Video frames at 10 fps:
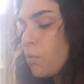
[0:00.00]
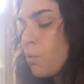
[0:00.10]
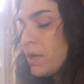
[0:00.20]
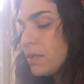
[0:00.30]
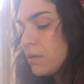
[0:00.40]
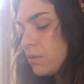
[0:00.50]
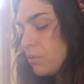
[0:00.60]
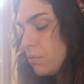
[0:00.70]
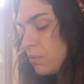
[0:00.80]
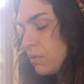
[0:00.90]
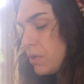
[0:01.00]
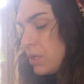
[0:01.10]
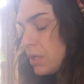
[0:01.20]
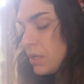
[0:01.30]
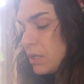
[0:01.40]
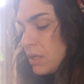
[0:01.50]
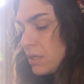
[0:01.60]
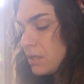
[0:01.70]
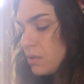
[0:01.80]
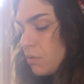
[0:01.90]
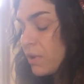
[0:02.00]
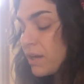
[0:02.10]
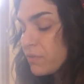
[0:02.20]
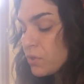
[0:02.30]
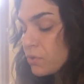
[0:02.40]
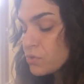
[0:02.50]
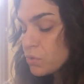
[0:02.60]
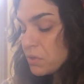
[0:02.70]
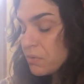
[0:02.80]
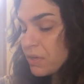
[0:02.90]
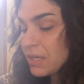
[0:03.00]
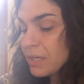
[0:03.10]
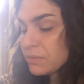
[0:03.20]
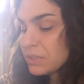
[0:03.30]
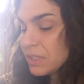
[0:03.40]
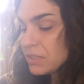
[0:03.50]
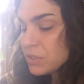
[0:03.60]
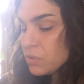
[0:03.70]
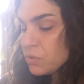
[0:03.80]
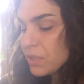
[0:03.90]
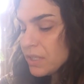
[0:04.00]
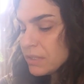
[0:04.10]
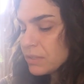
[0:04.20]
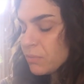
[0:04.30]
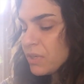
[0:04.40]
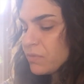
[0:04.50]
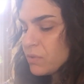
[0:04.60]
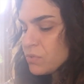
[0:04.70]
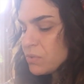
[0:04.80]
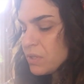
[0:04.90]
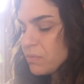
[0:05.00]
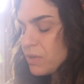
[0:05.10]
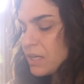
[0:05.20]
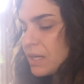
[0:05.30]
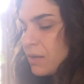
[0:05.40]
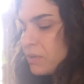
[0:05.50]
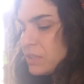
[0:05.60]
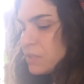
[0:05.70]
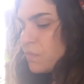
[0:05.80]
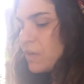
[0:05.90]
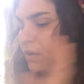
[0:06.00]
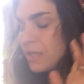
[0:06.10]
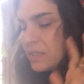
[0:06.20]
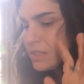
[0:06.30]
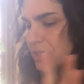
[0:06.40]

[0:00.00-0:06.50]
what? Whatever you're doing right now takes great. Whatever you're doing right now is very is